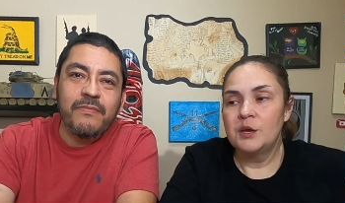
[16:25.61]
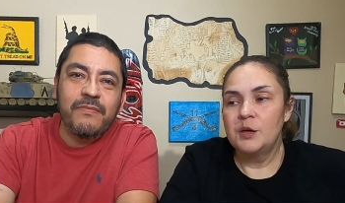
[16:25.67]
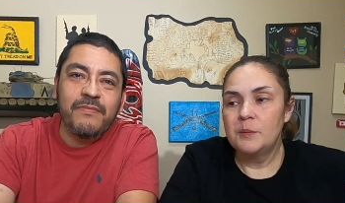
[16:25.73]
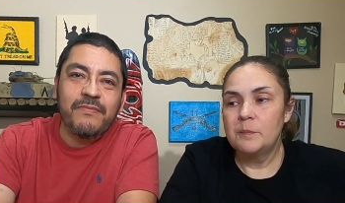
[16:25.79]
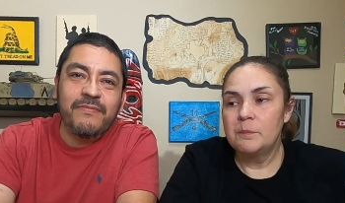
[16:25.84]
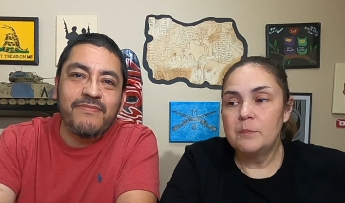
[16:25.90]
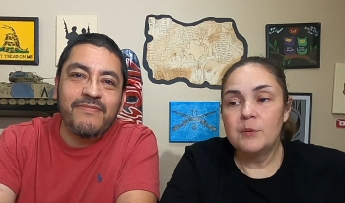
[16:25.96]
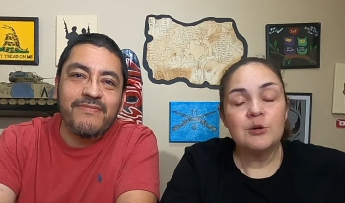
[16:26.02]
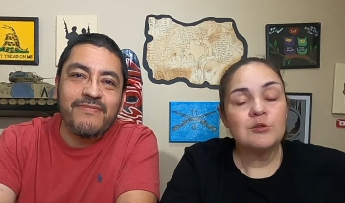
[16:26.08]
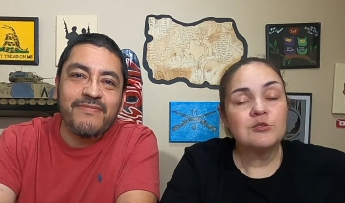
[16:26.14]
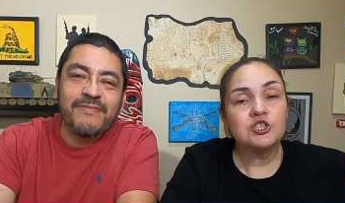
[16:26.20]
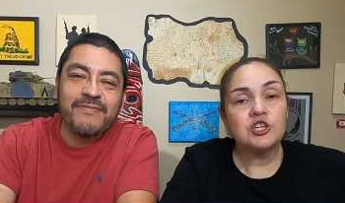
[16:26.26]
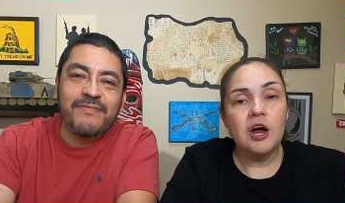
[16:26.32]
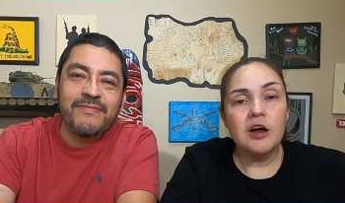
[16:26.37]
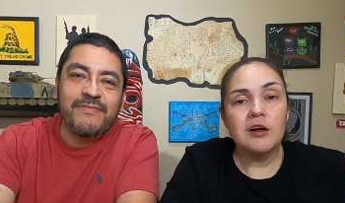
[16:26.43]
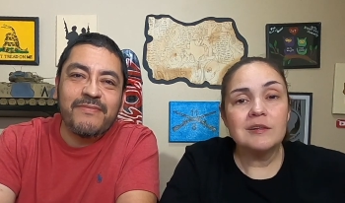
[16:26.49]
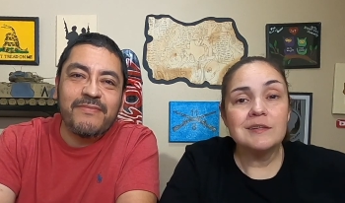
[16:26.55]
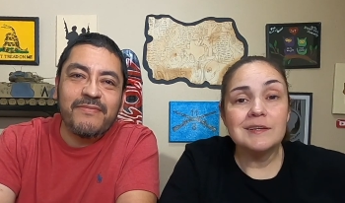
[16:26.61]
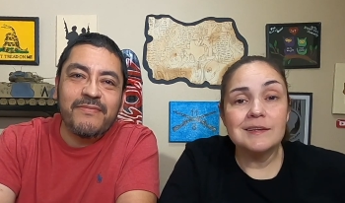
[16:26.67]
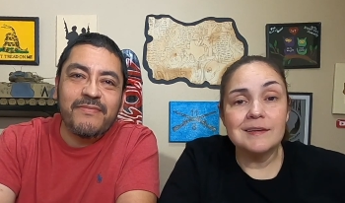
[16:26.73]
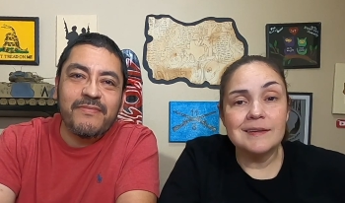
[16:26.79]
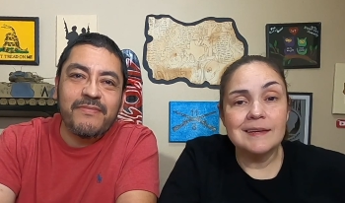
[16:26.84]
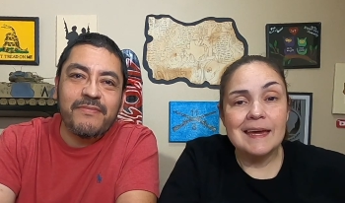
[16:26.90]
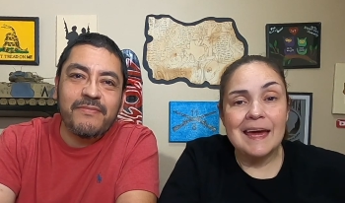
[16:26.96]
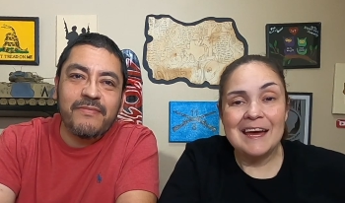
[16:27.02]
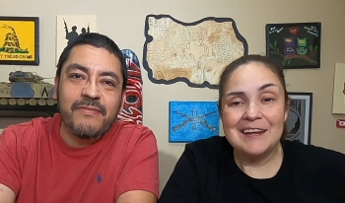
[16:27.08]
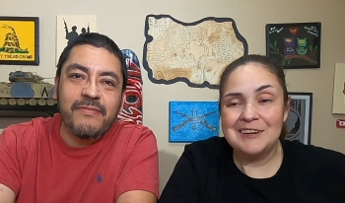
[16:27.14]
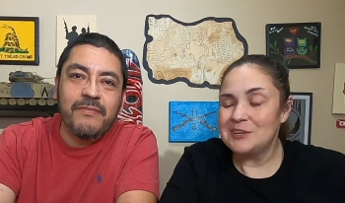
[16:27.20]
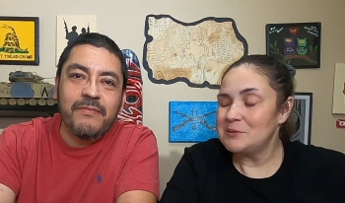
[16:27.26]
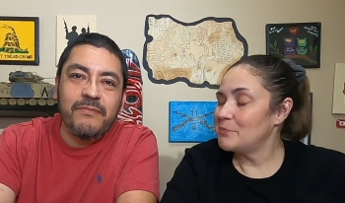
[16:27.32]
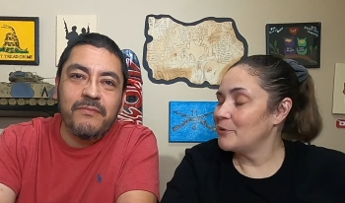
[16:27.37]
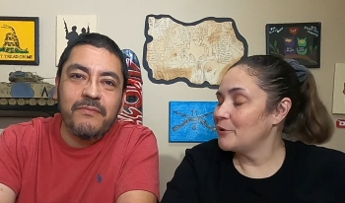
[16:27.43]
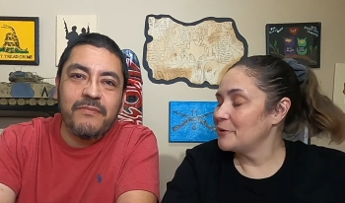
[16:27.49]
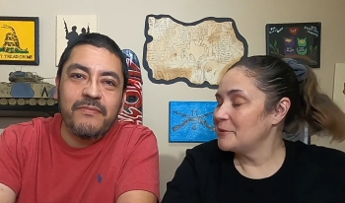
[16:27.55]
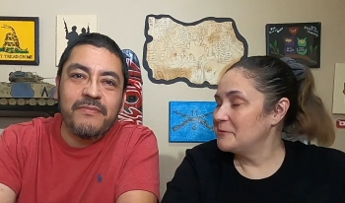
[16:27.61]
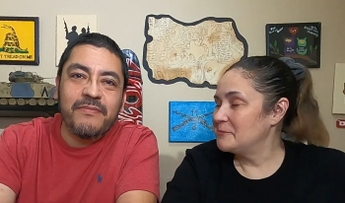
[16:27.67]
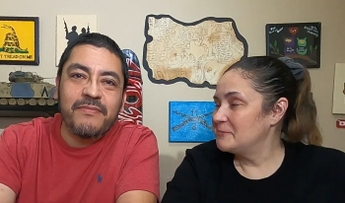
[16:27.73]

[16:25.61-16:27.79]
Speaker 1: Milk Chocolate Candy Bar.